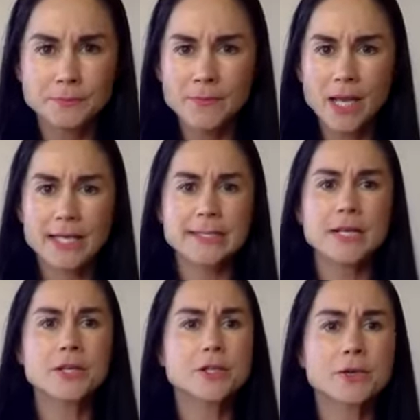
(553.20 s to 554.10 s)
I
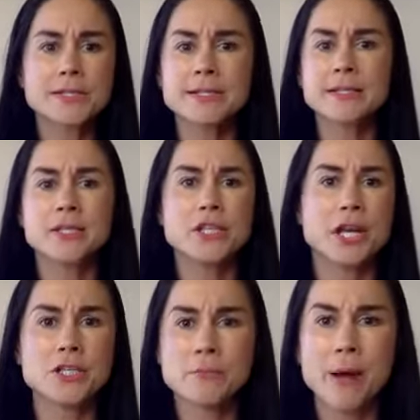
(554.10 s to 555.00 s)
started noticing the
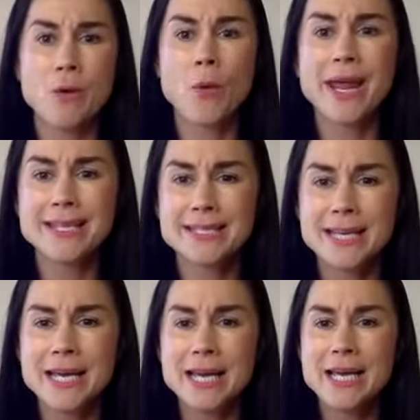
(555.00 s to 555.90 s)
change in my weight
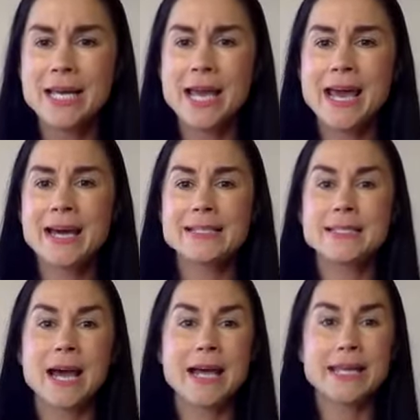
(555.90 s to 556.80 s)
and
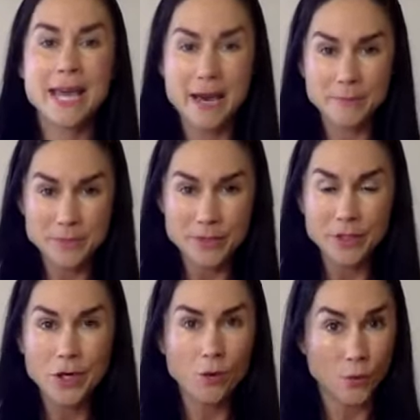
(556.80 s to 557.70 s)
I kept, you
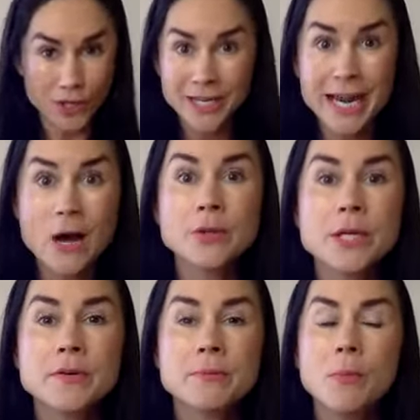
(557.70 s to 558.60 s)
know, working out
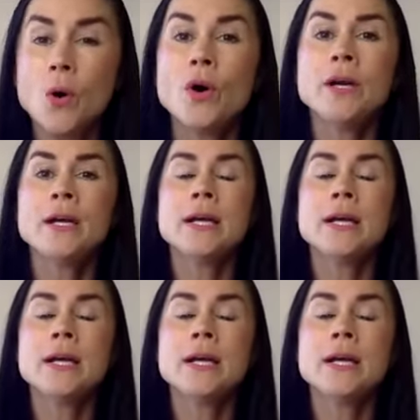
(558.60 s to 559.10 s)
even more.